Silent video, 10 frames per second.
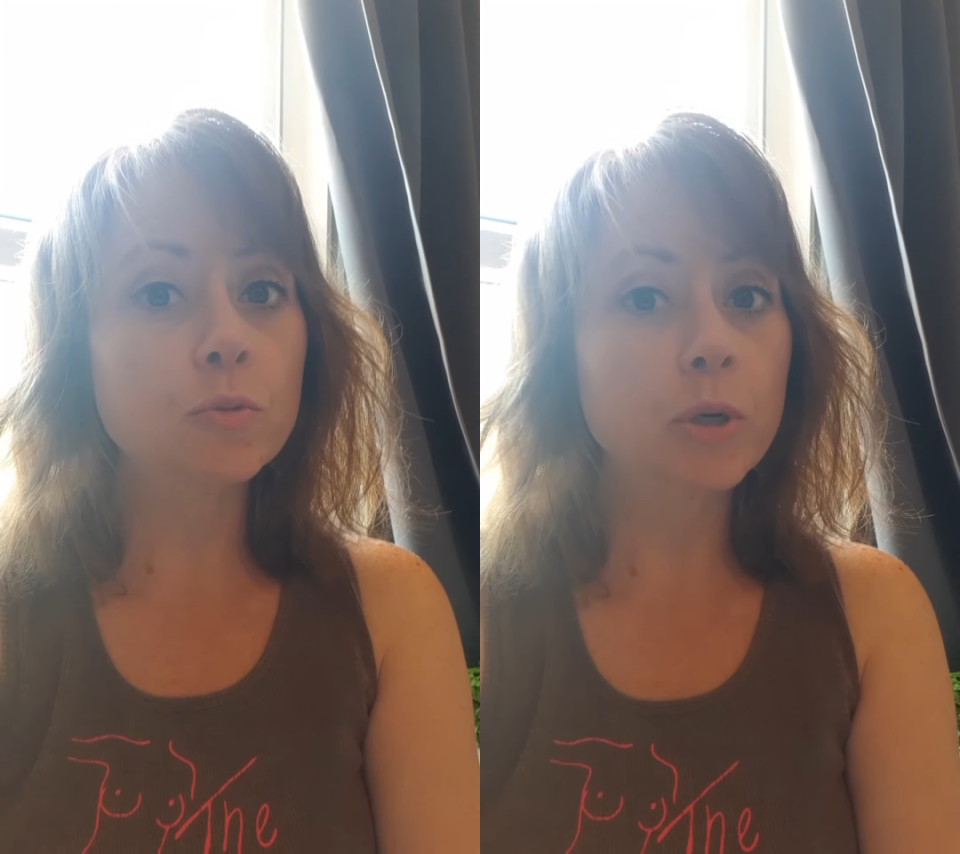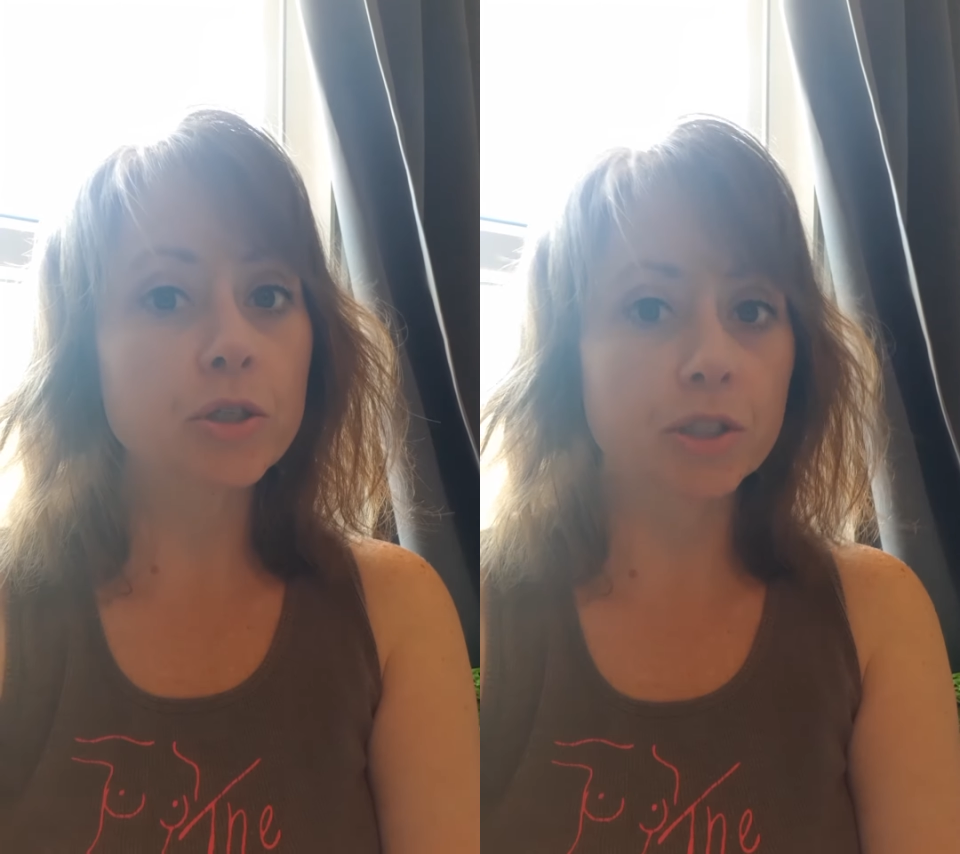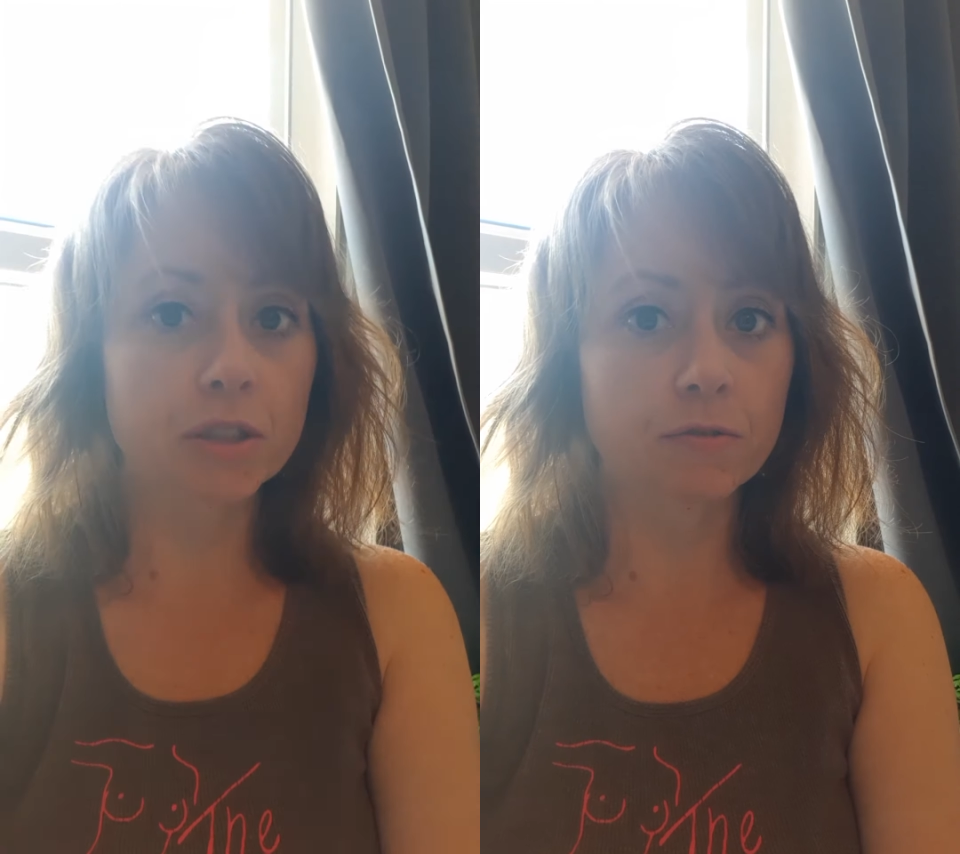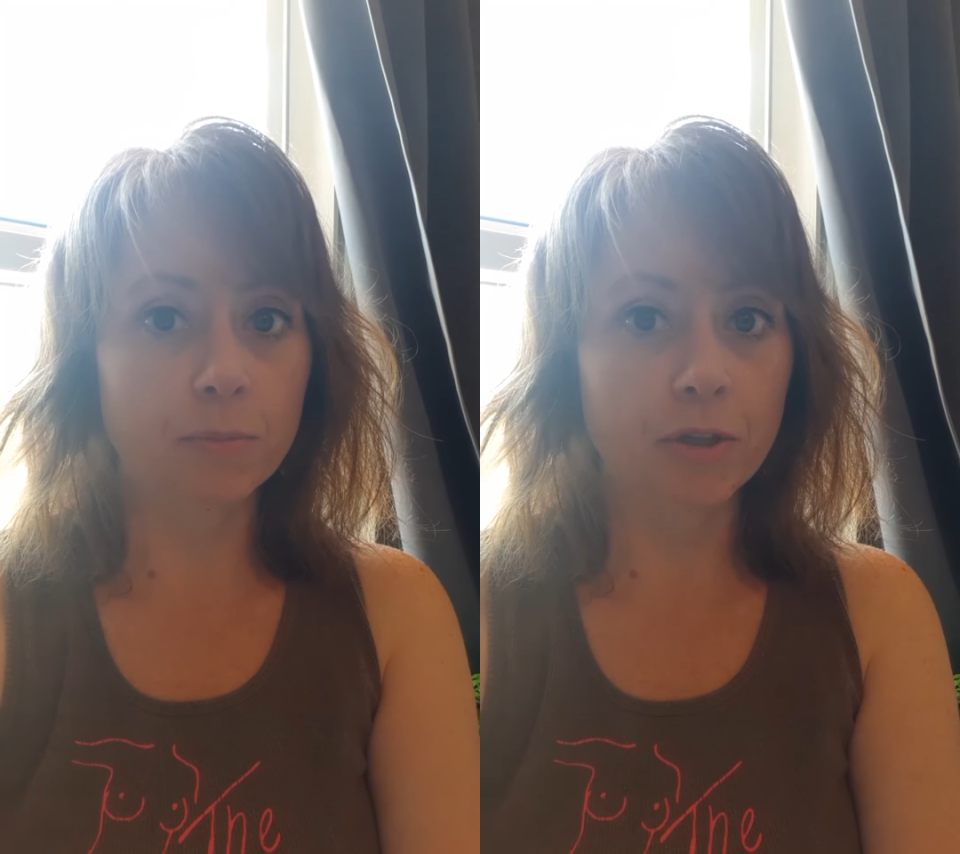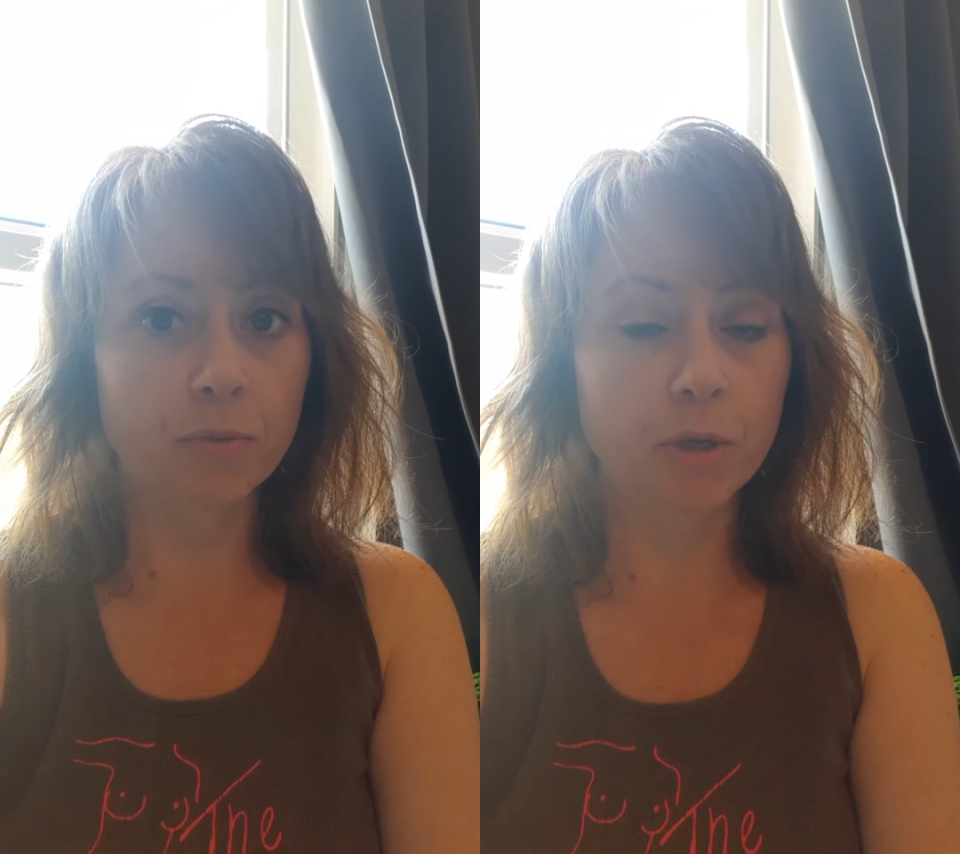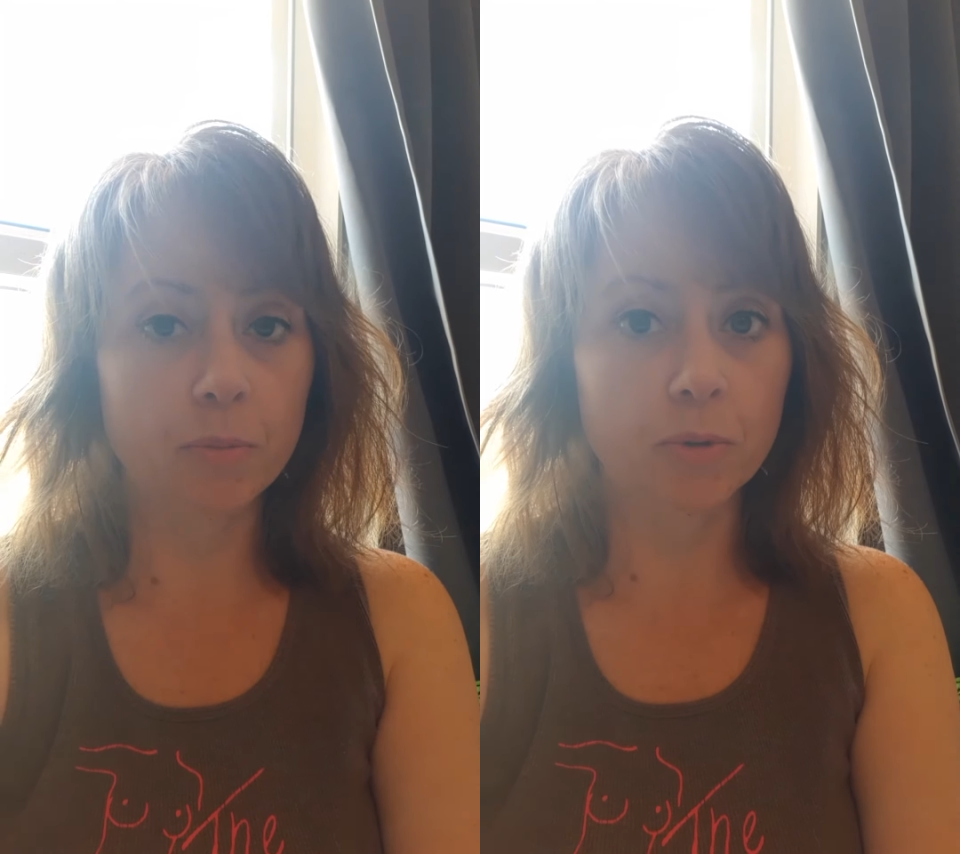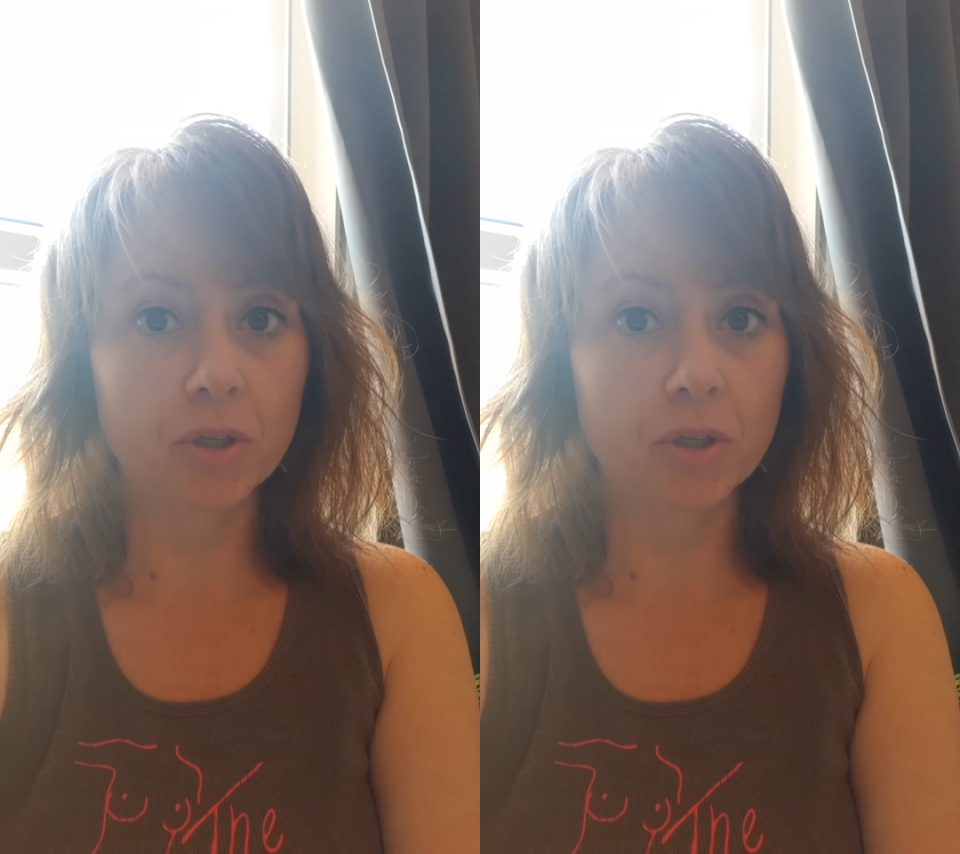purchase from other people